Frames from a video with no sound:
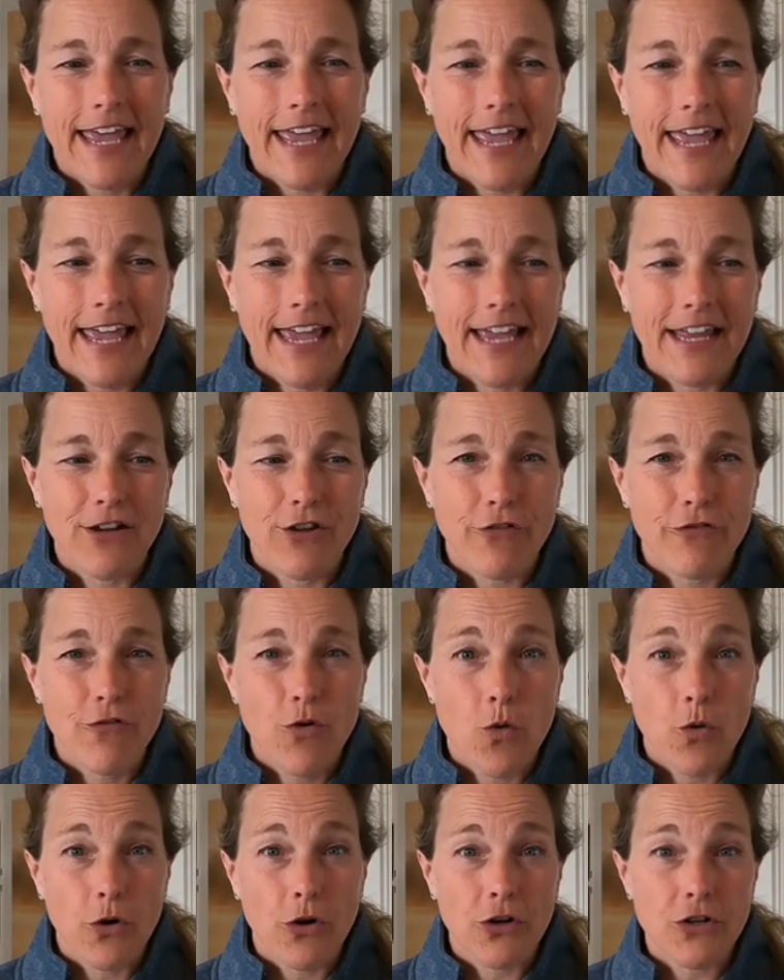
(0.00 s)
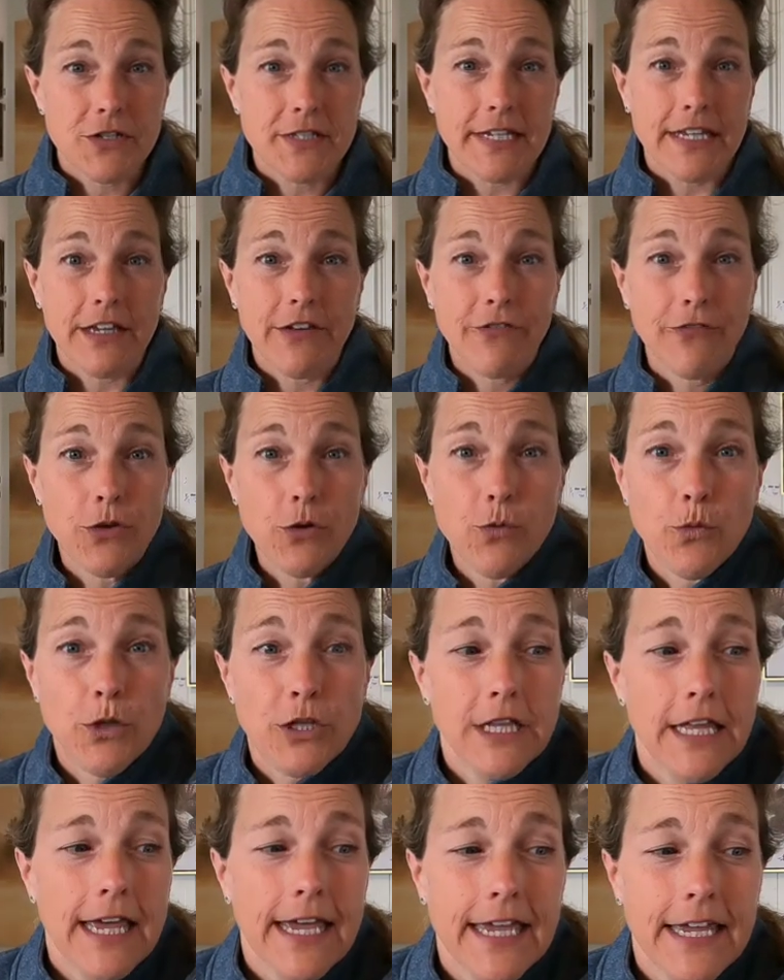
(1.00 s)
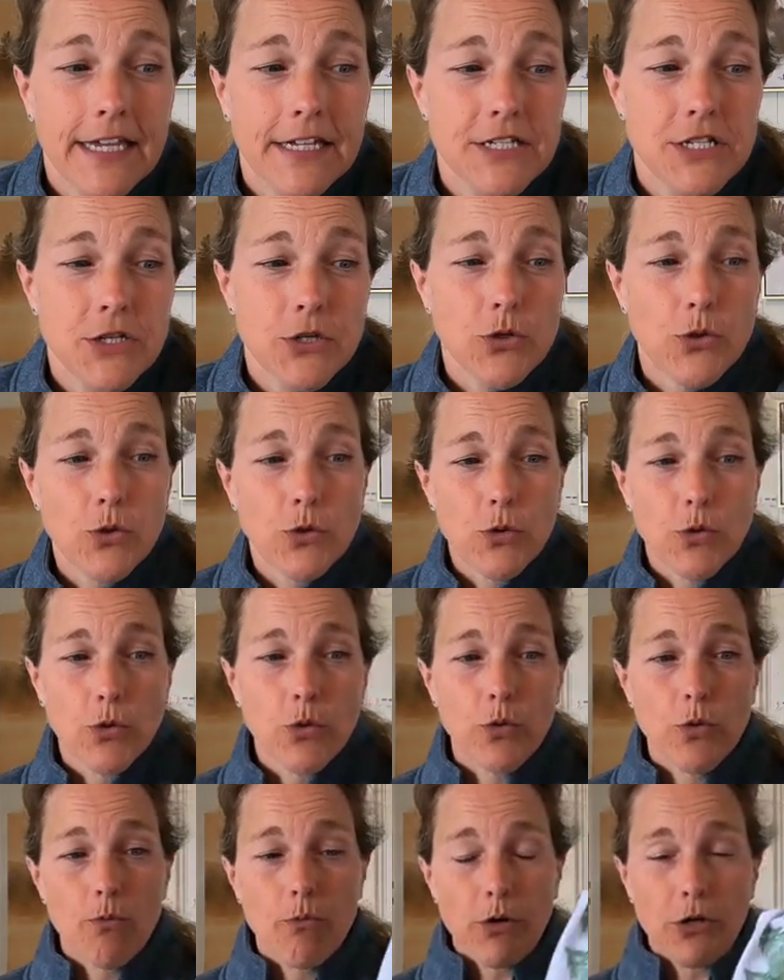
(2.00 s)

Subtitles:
And of course, if you would like to